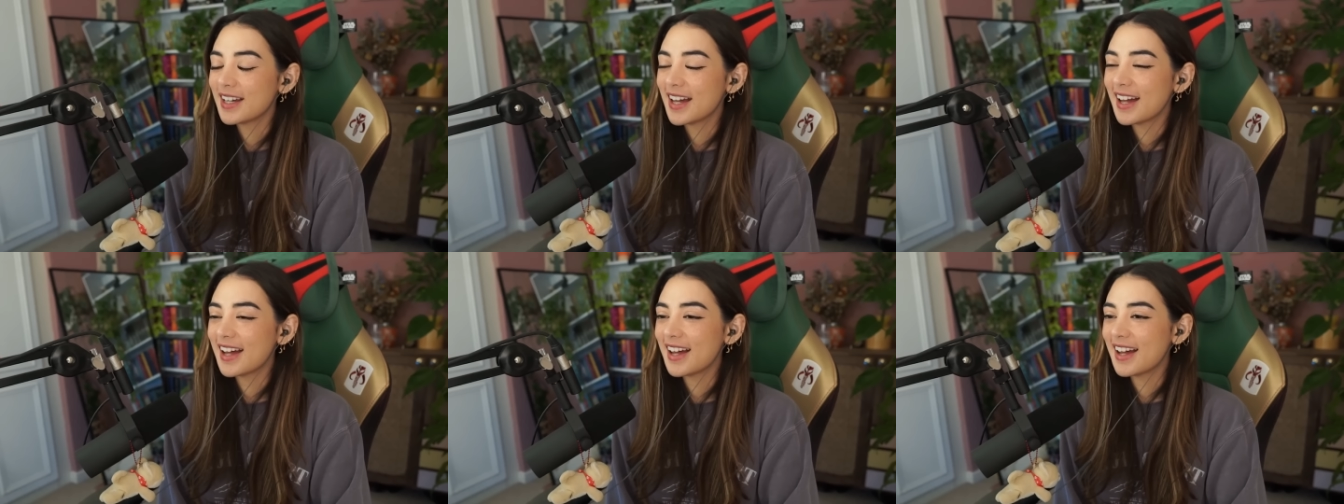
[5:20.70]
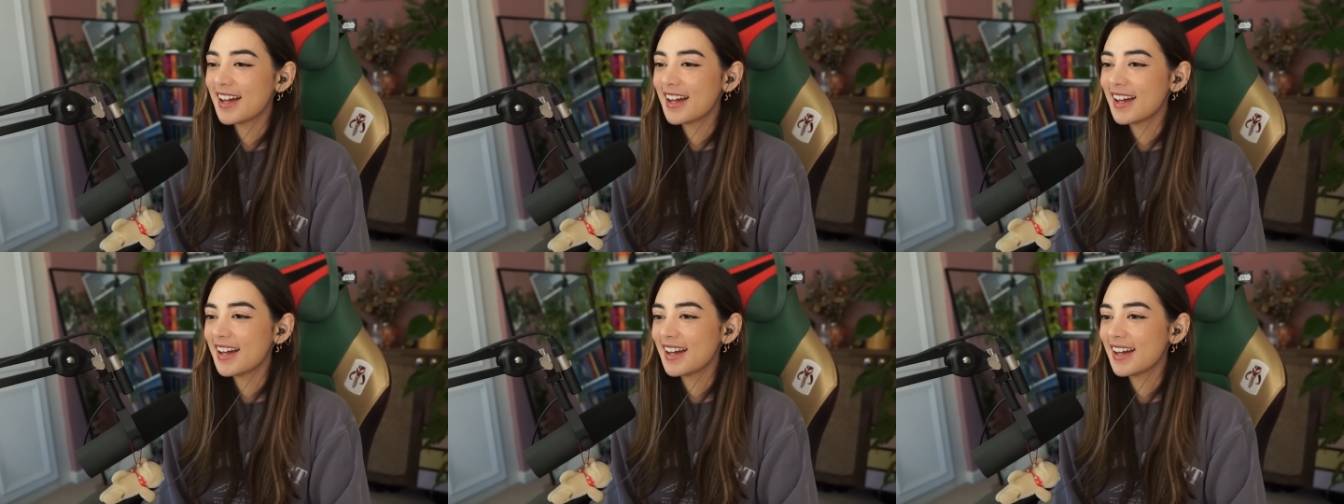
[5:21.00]

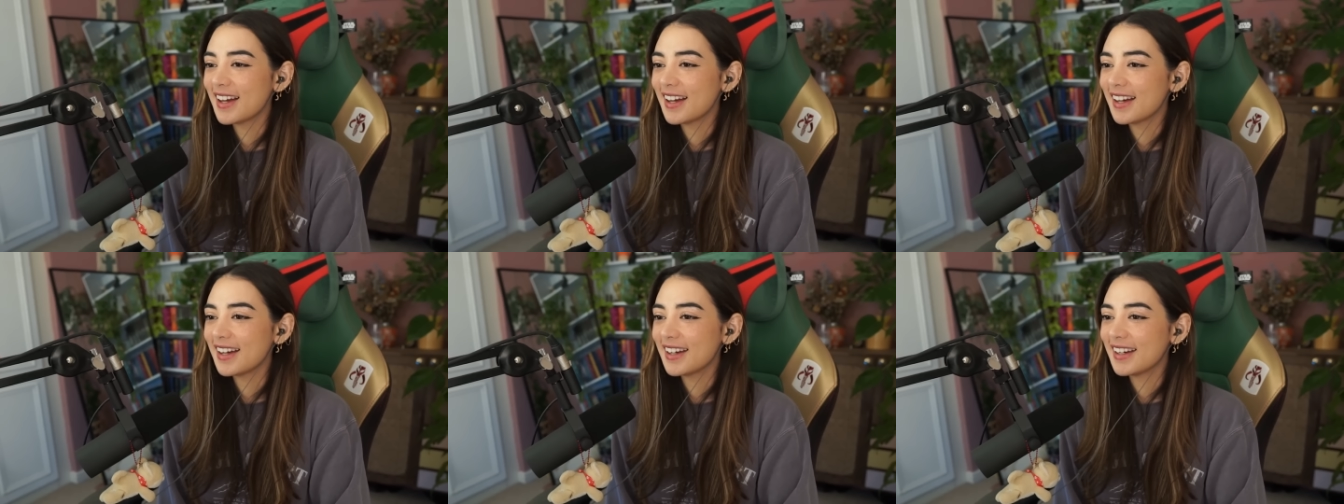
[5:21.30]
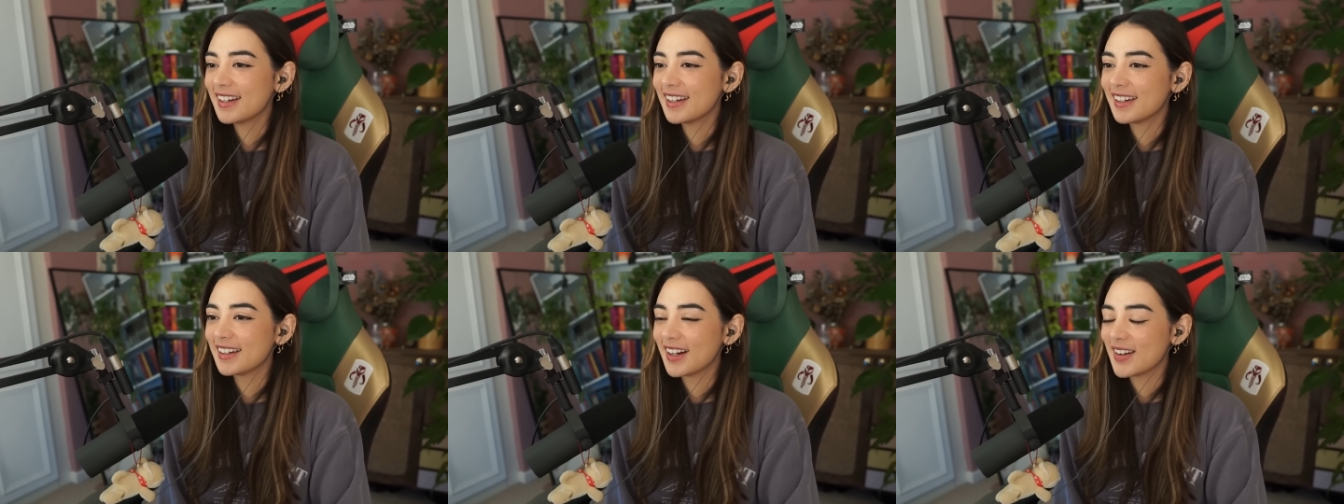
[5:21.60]

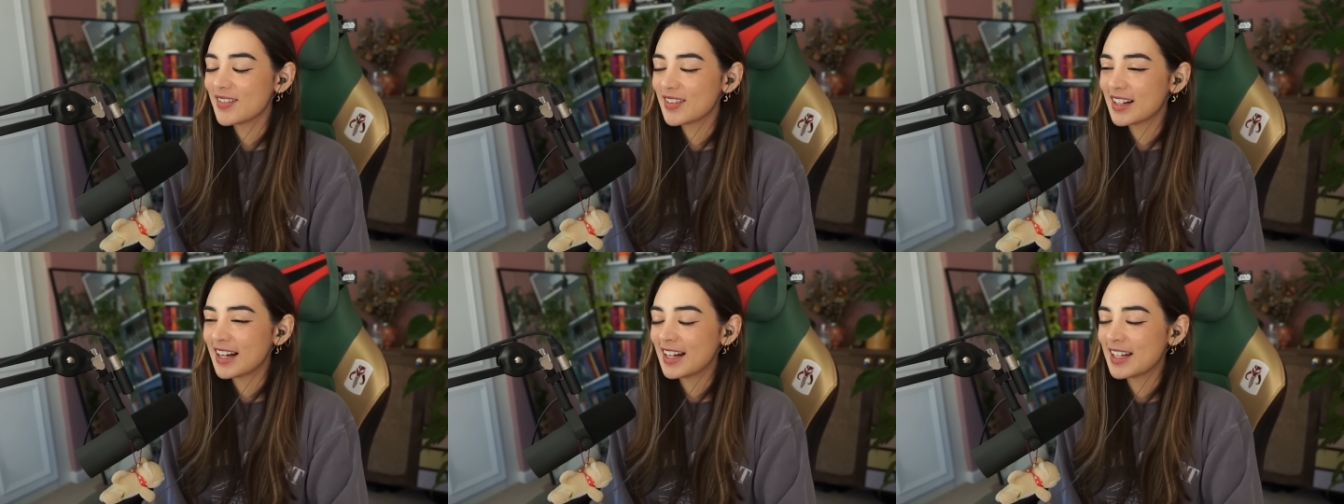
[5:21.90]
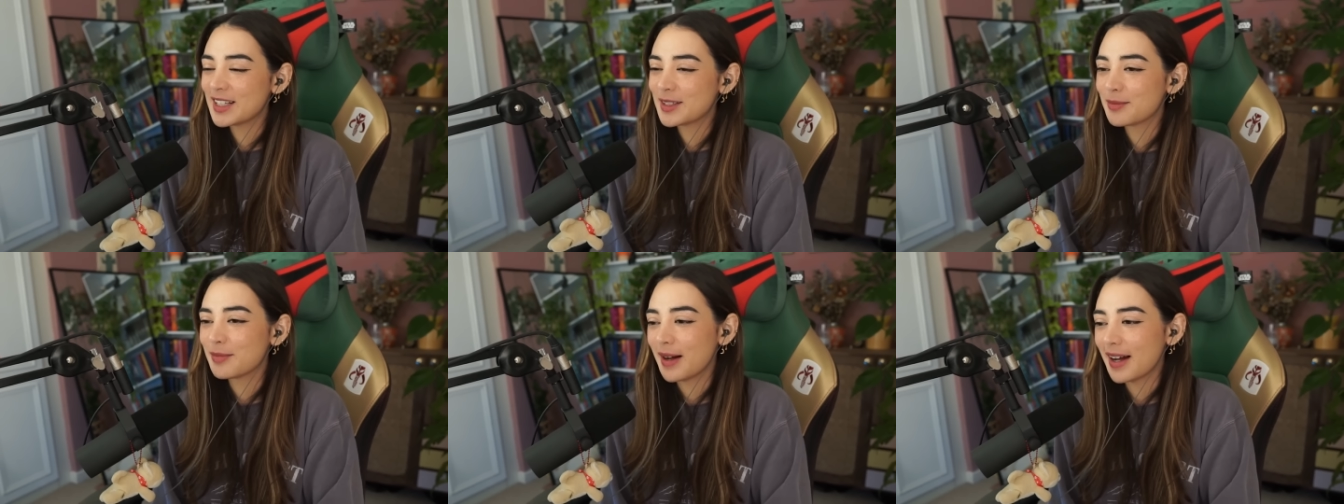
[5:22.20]
Yay! I'm glad
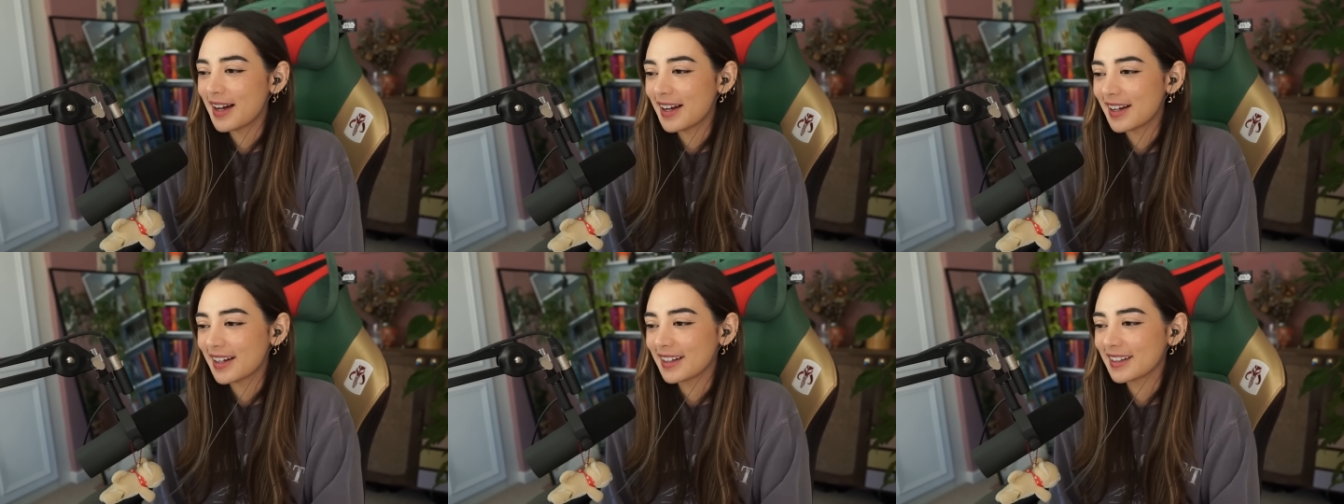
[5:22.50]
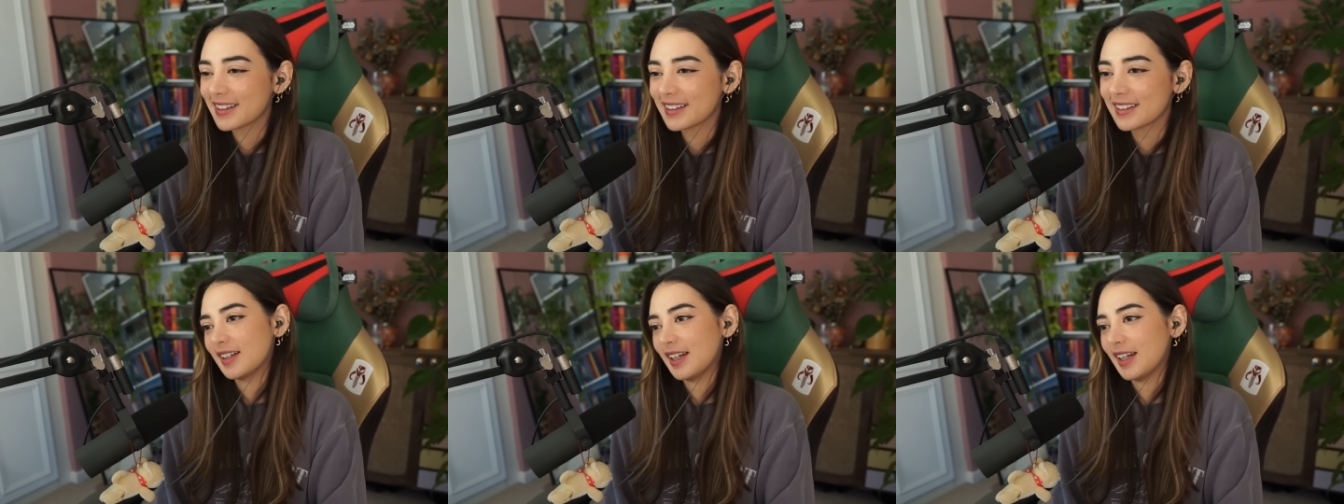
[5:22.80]
he's
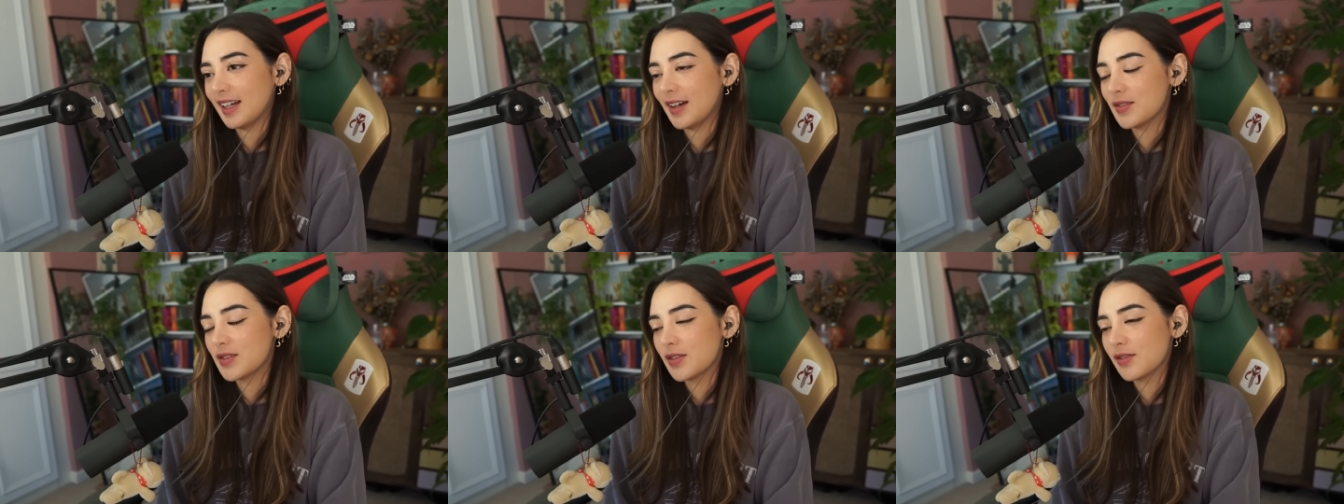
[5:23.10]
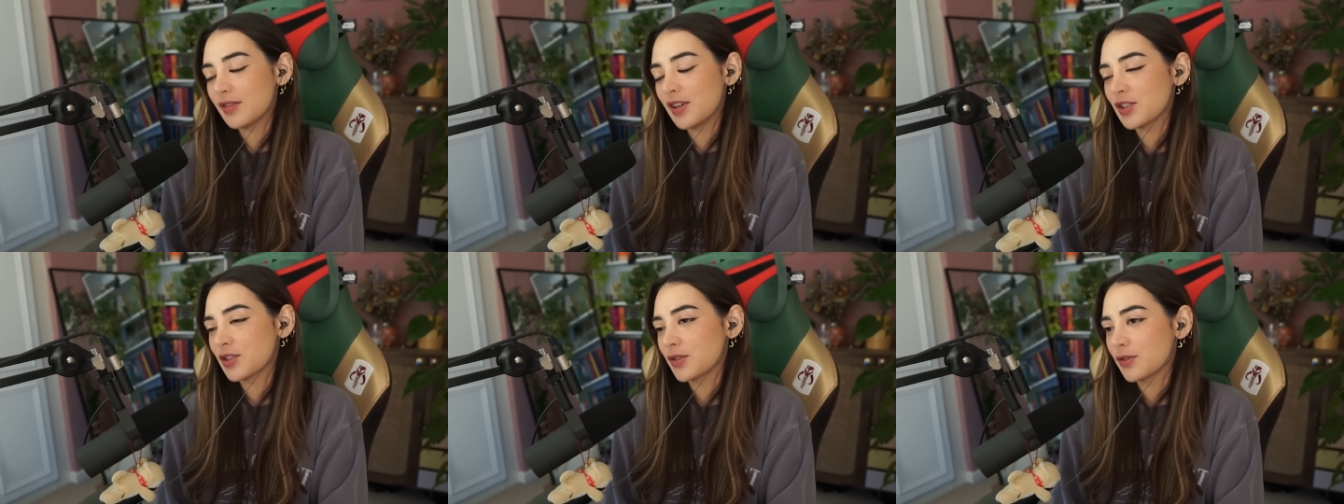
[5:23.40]
back, even
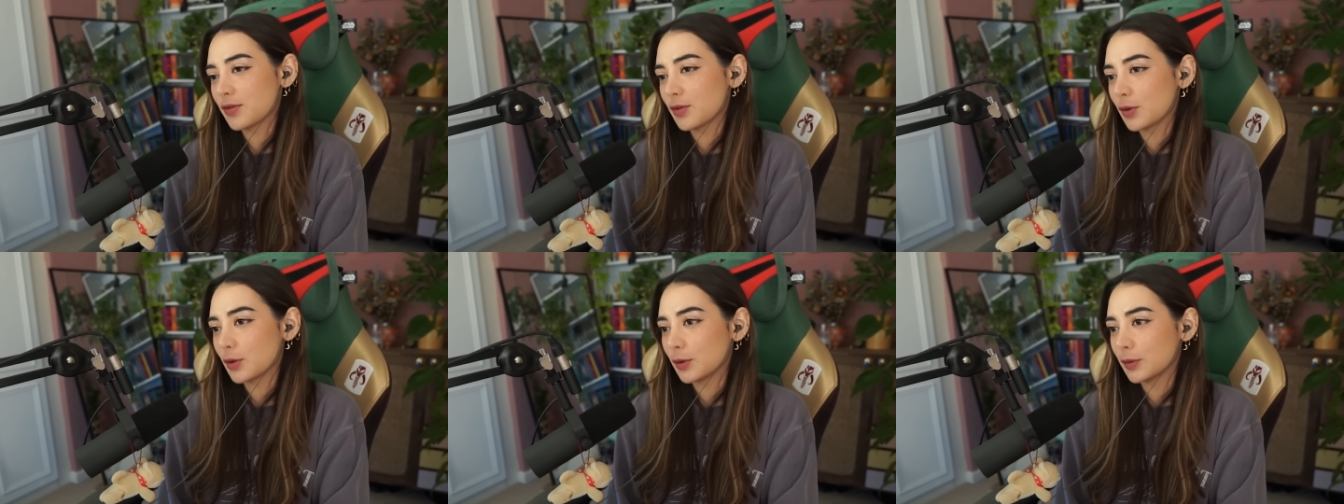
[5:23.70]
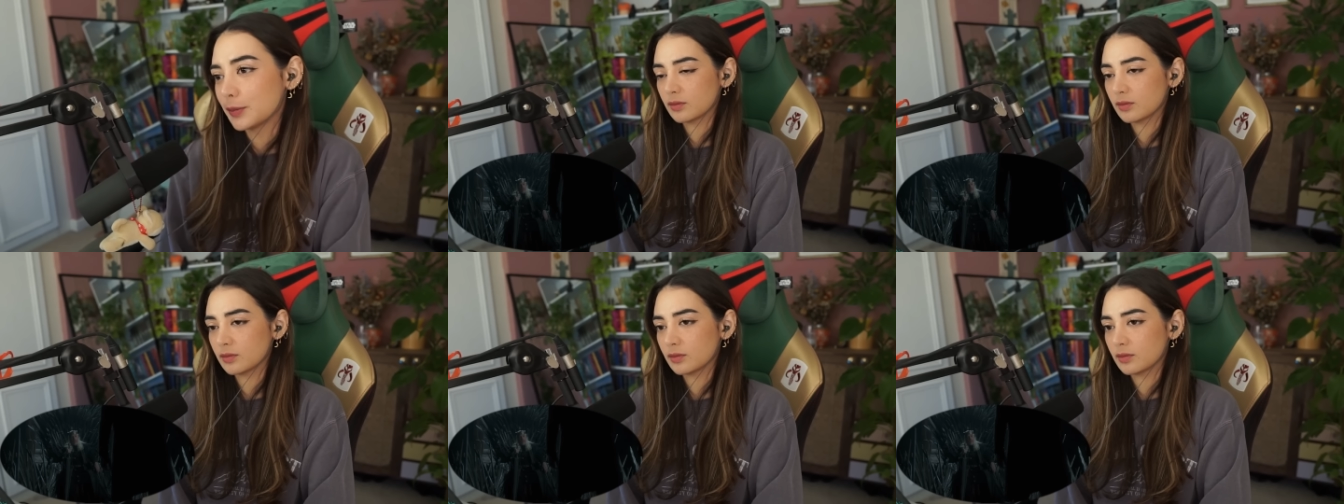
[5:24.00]
vision
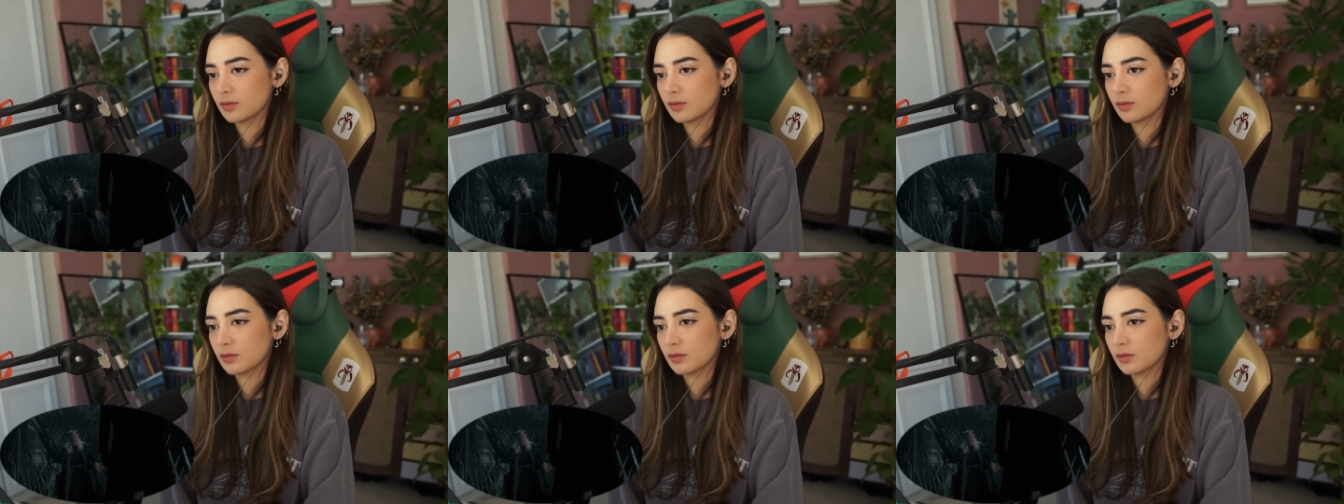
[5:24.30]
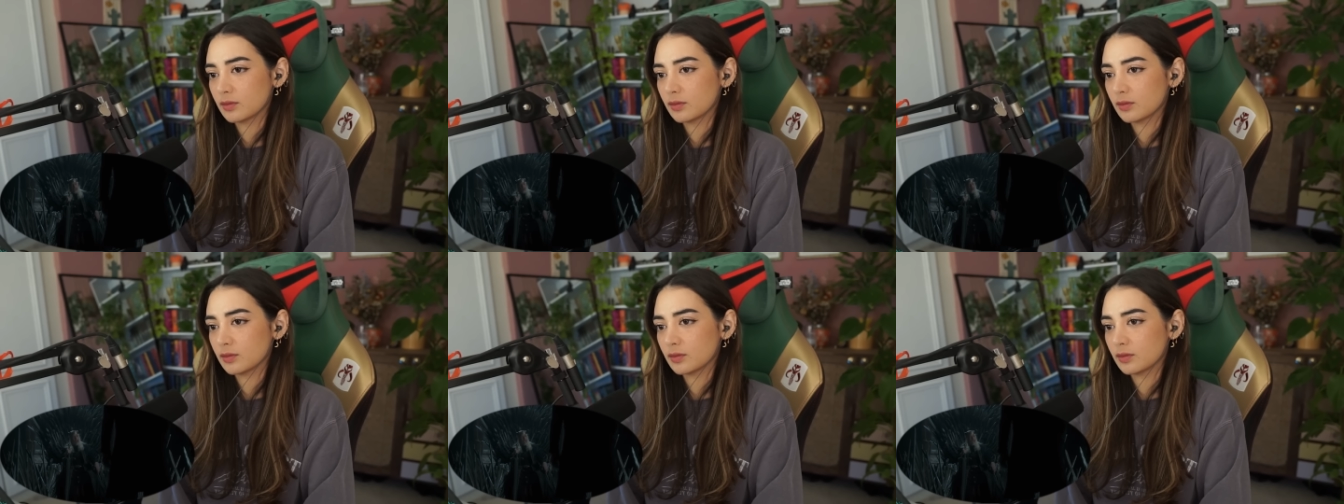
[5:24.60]
form. You have
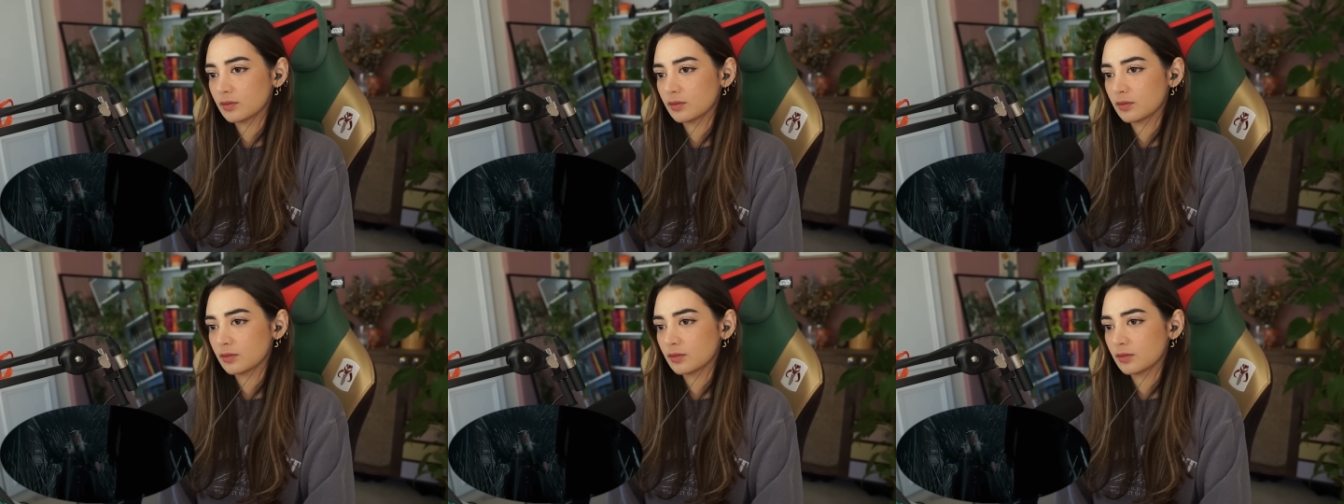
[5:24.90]
no allies